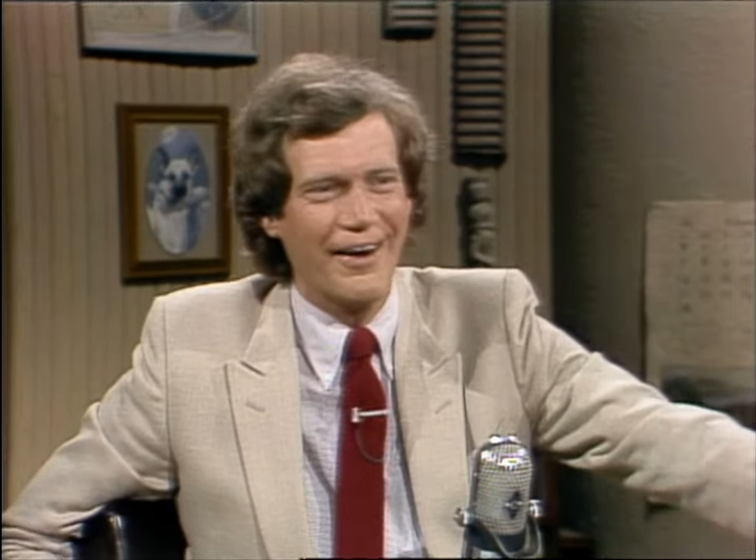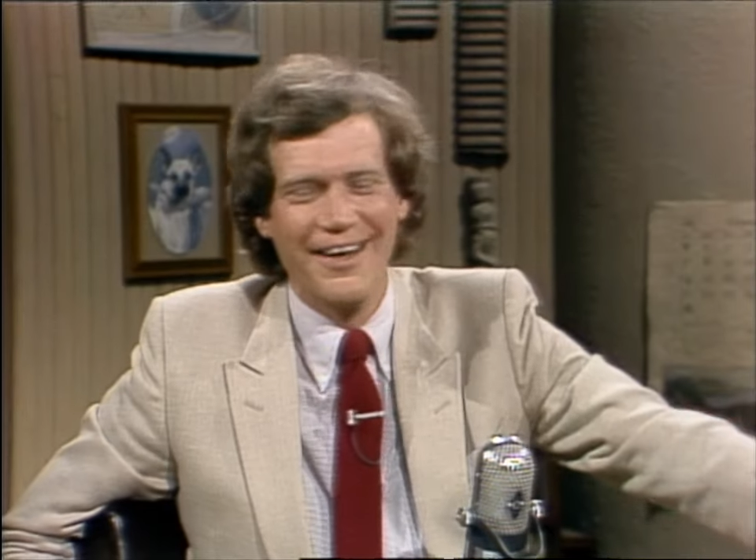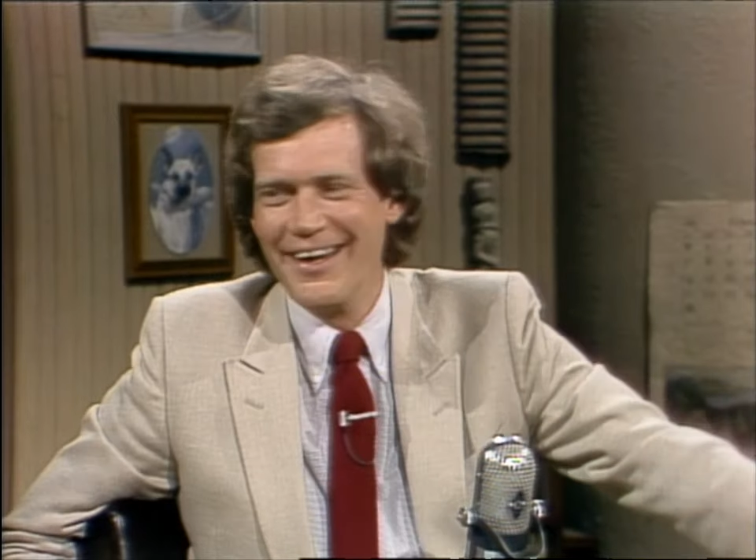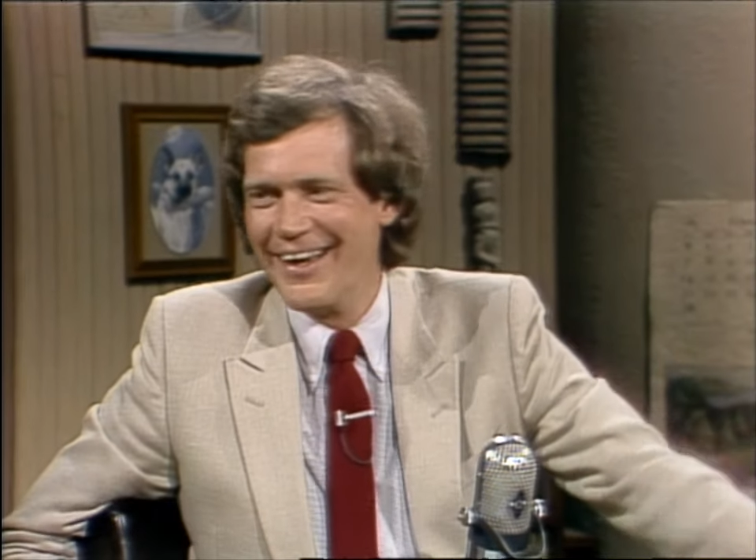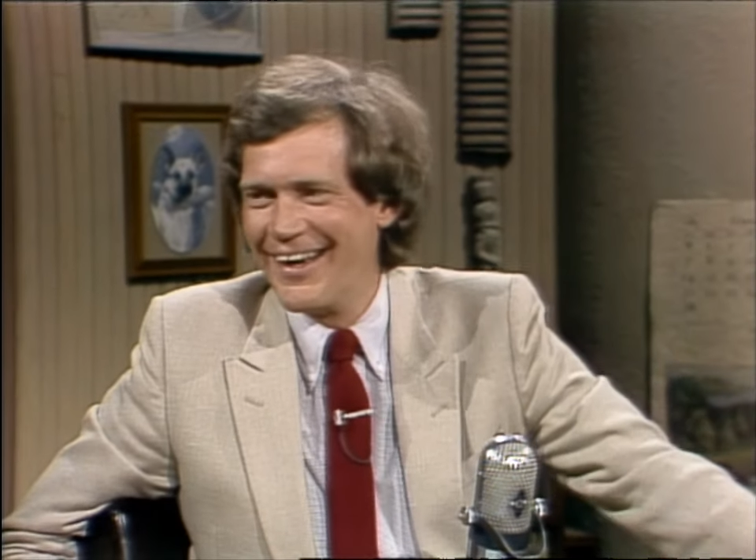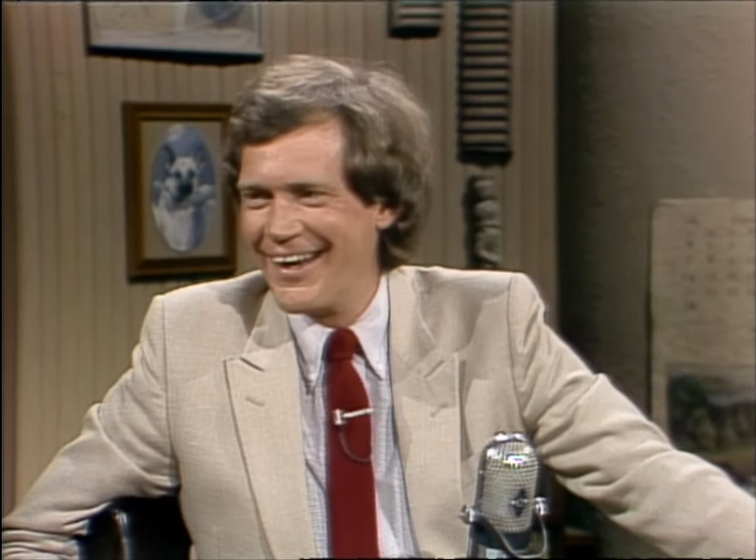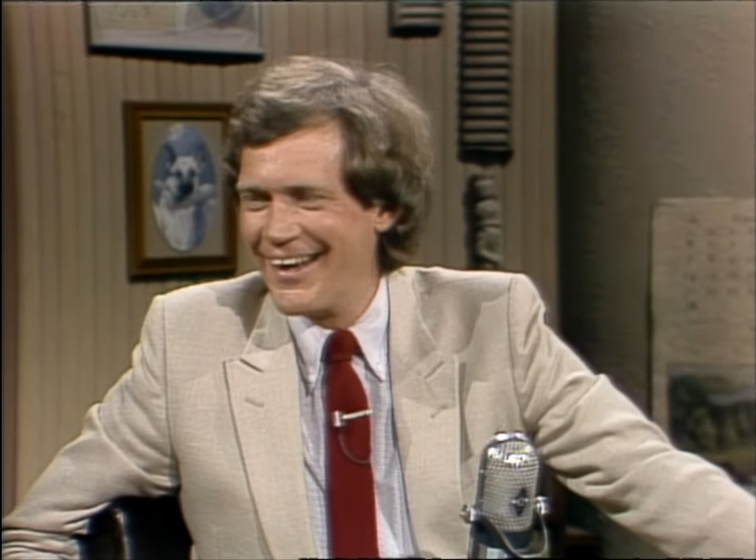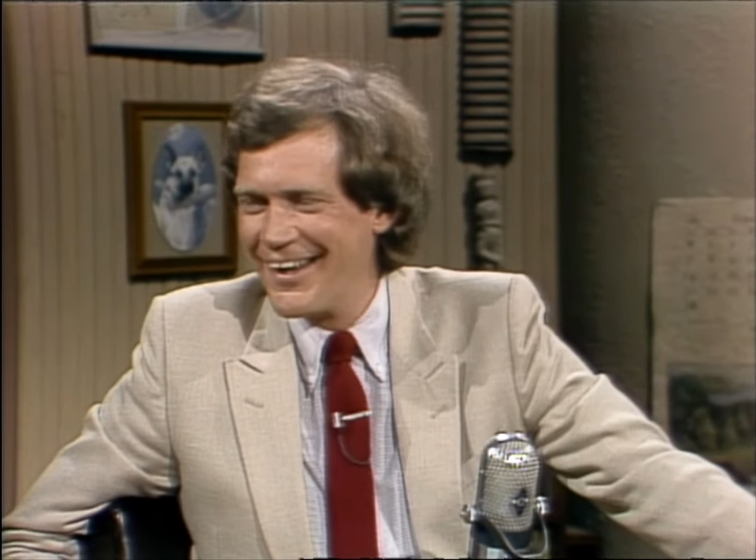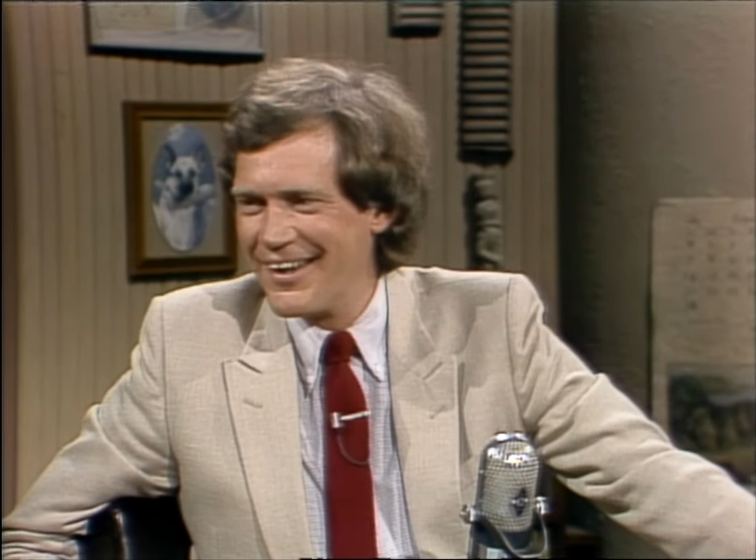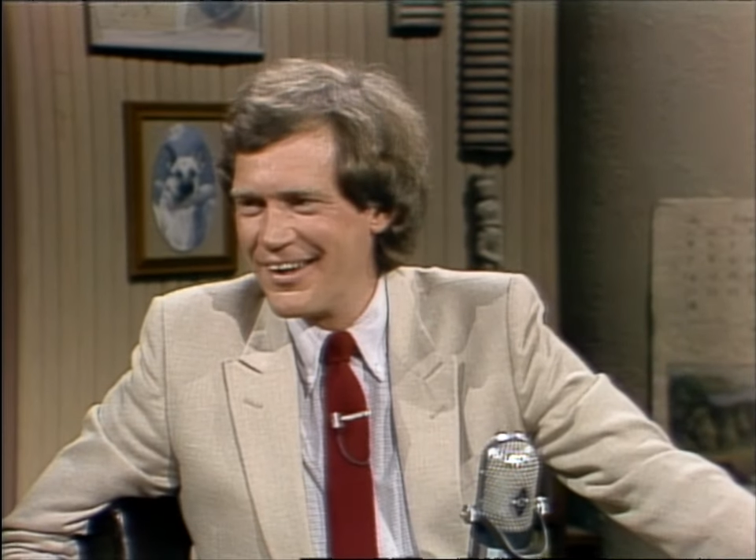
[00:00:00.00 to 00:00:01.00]
can't.
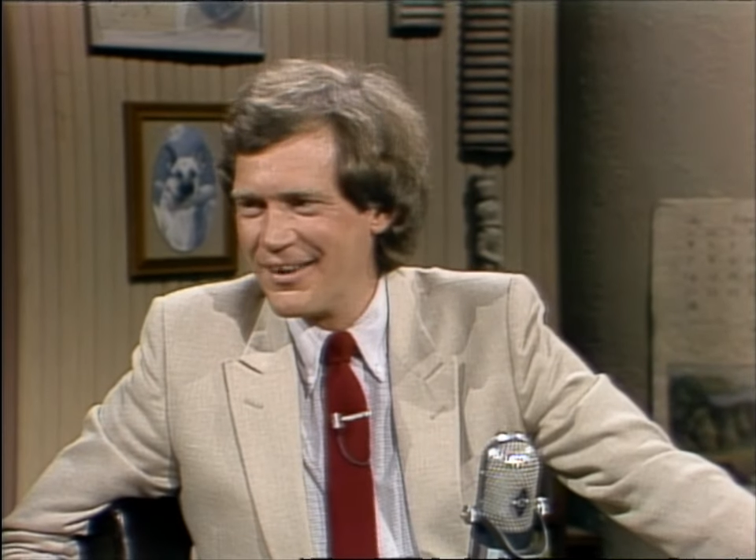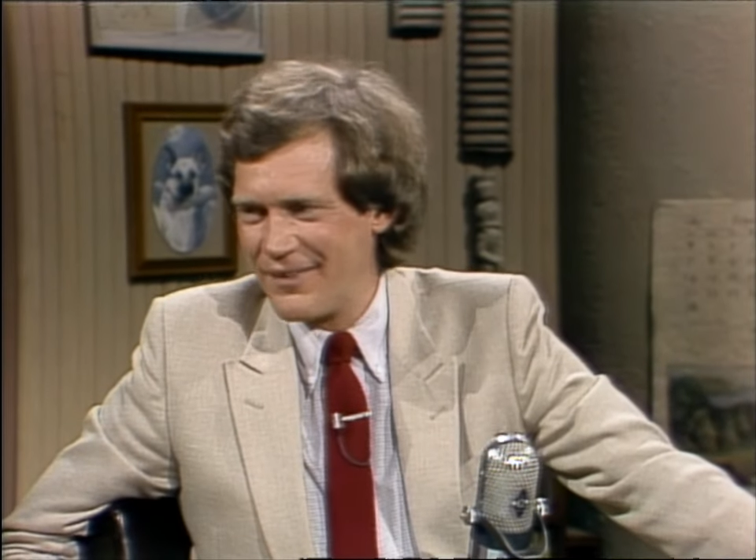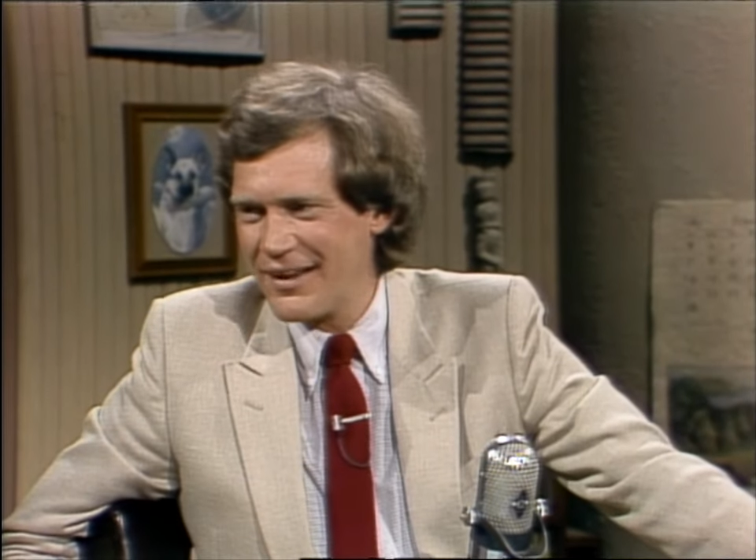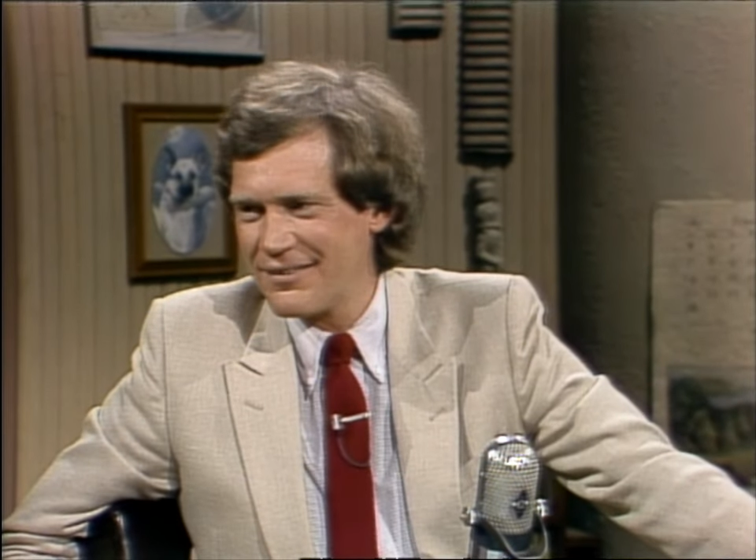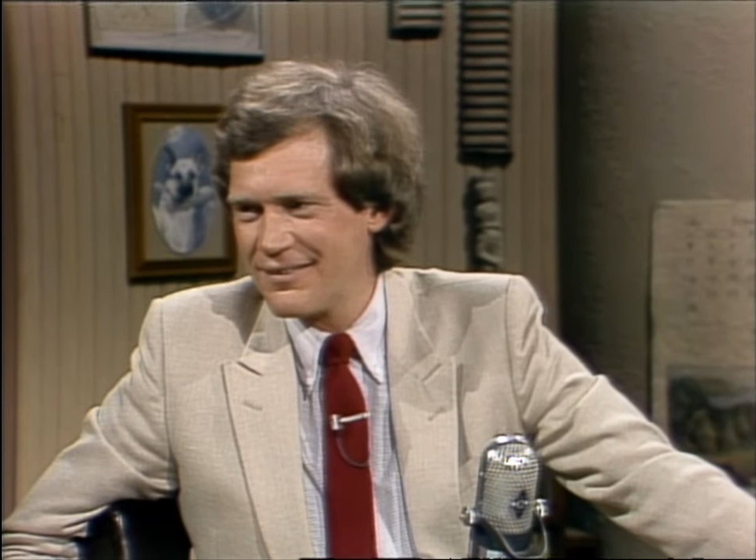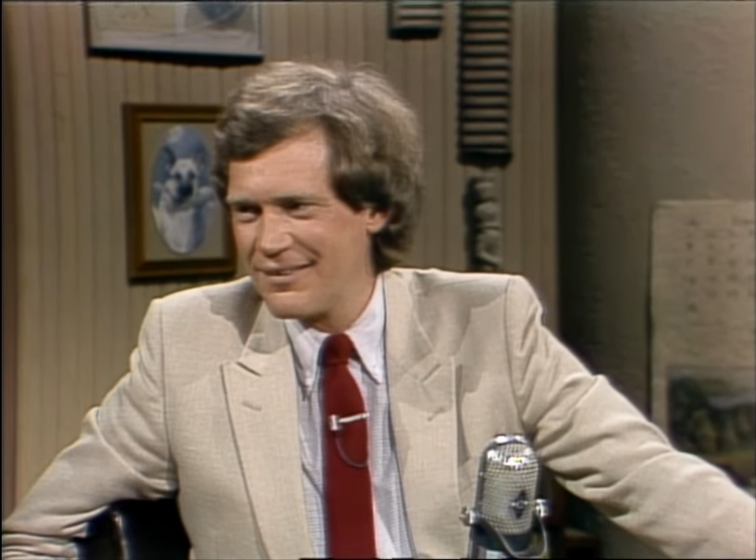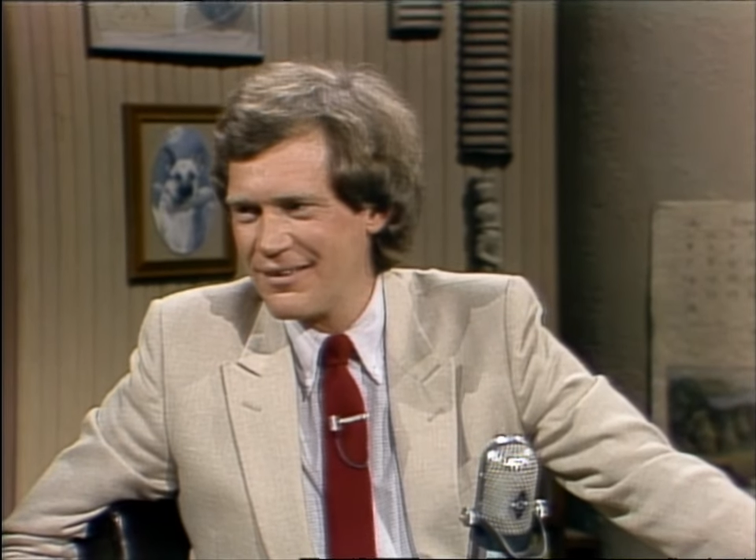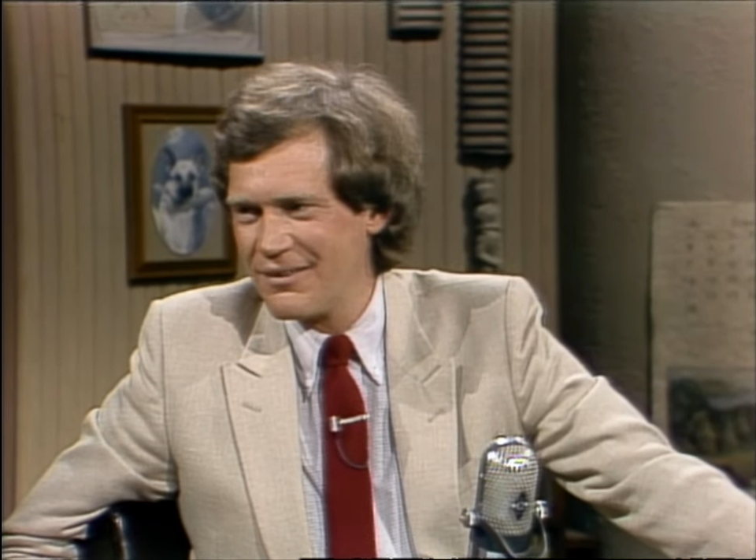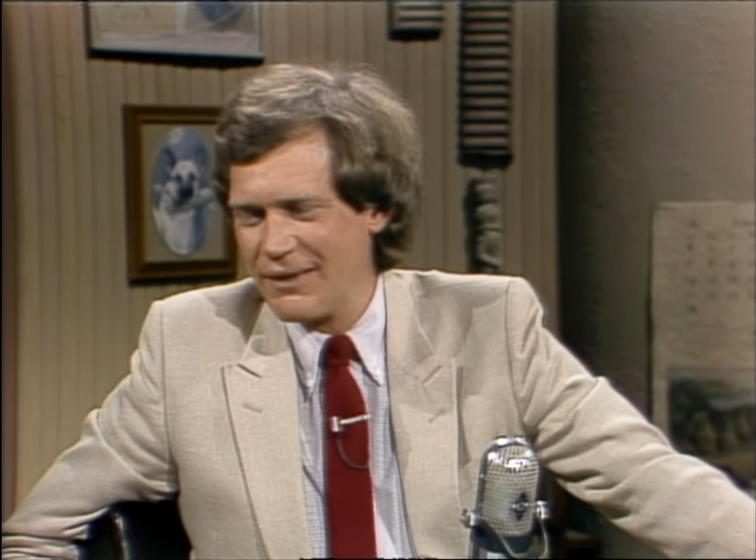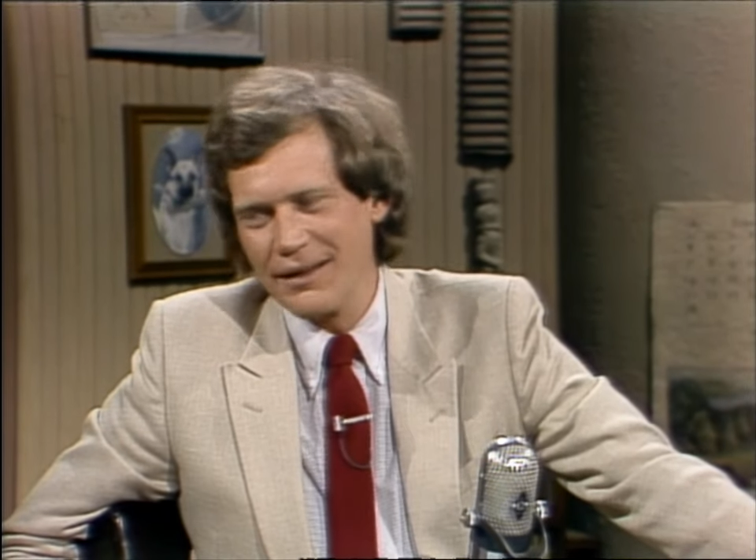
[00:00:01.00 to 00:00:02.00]
It's impossible.
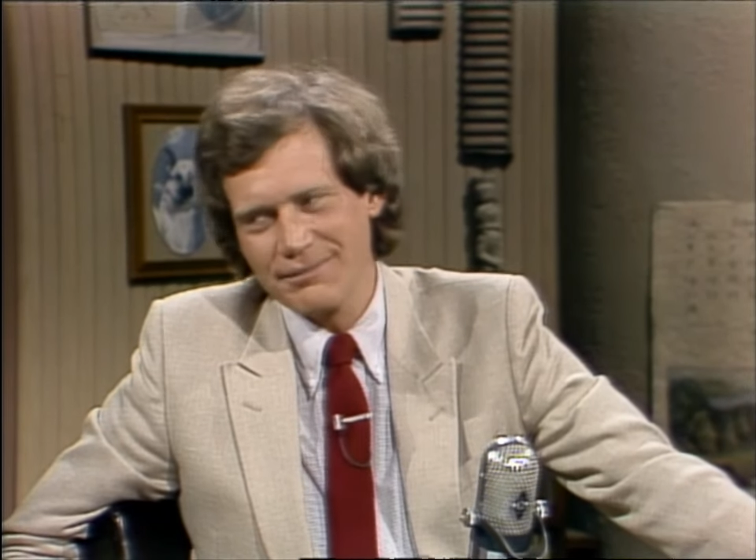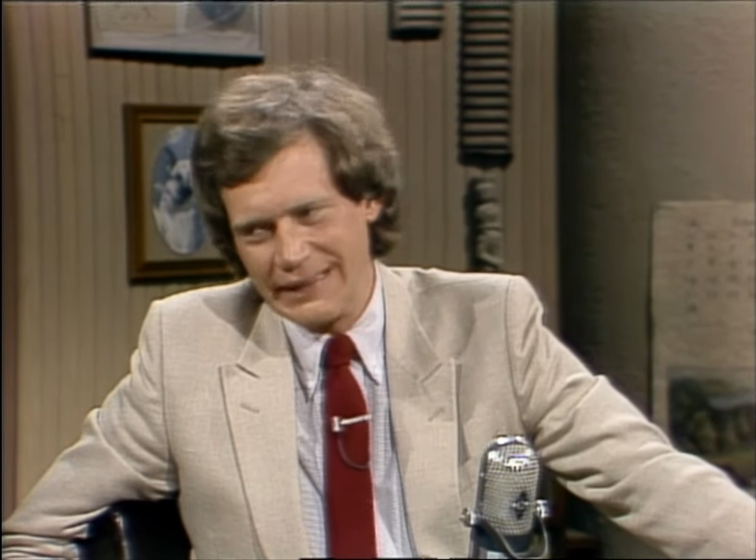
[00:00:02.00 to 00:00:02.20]
Well,